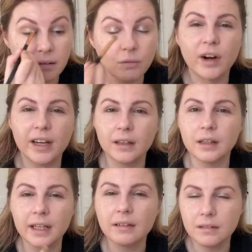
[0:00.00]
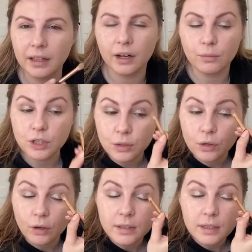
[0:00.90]
regularly, you know, two
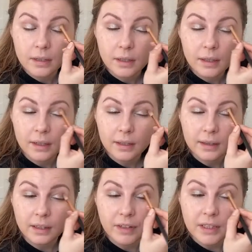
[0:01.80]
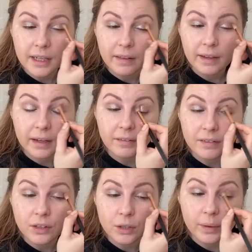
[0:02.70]
dogs living together kind of
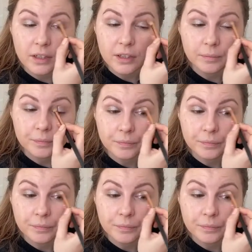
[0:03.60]
situation.